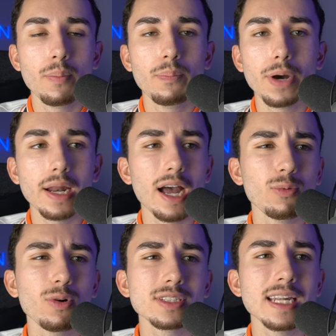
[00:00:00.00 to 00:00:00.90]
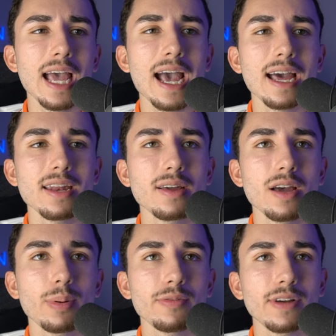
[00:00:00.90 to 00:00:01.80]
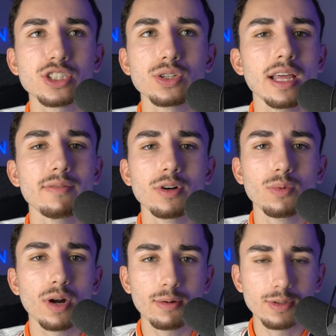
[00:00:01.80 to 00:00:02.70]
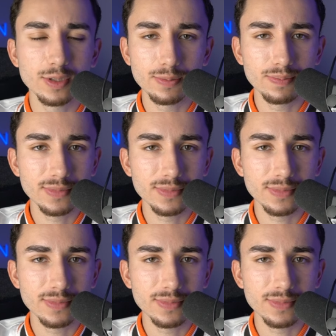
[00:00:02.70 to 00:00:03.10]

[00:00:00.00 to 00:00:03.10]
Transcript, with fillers: but I wasn't at a professional level where I was